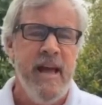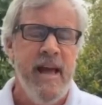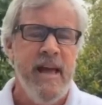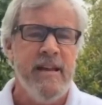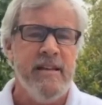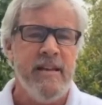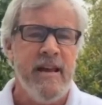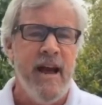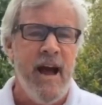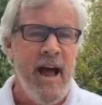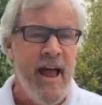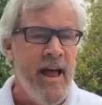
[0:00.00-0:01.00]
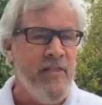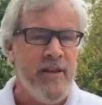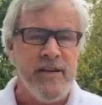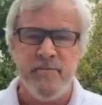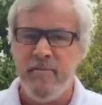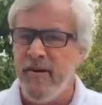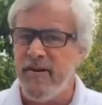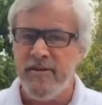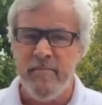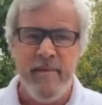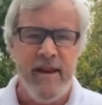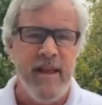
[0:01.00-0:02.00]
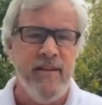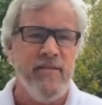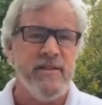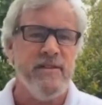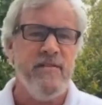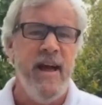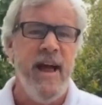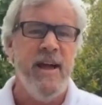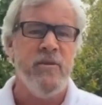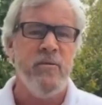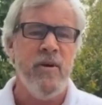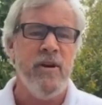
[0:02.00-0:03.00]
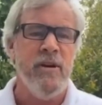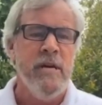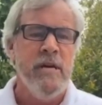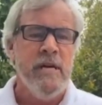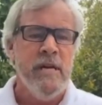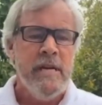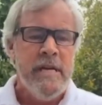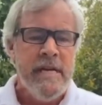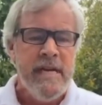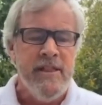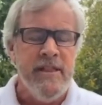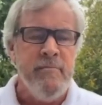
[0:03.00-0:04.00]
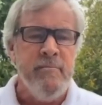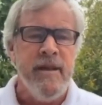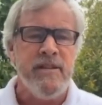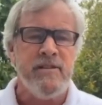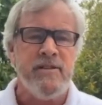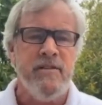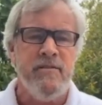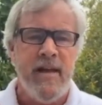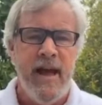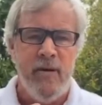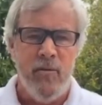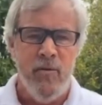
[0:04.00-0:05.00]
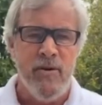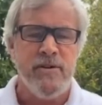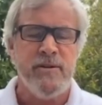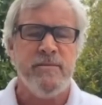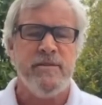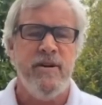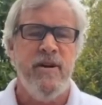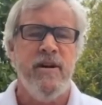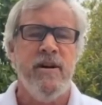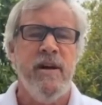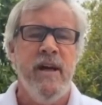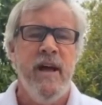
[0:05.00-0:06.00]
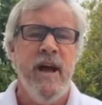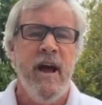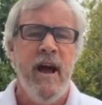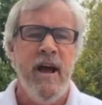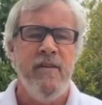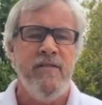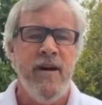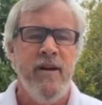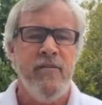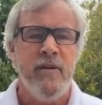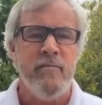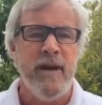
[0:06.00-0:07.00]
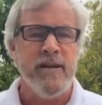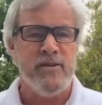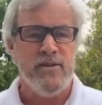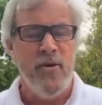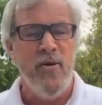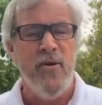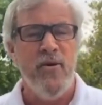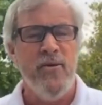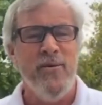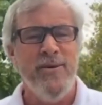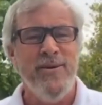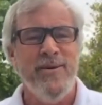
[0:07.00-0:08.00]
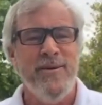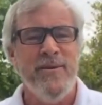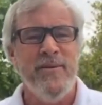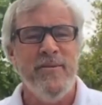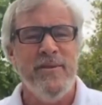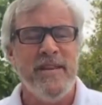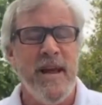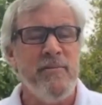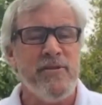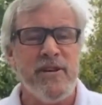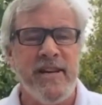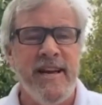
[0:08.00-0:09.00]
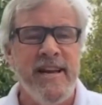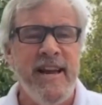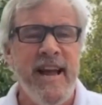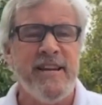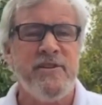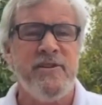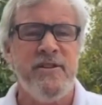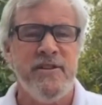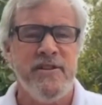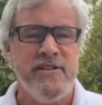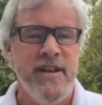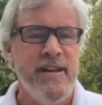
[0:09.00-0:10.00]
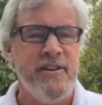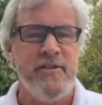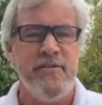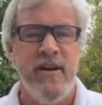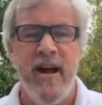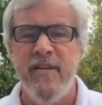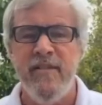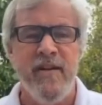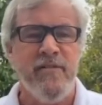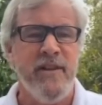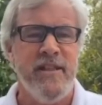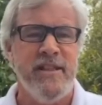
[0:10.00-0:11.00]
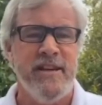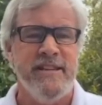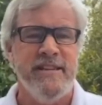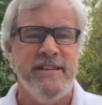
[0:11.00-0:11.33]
And I had the experience that many of us have had where in the midst of that worship song, I found that my soul was able to connect to the center of everything.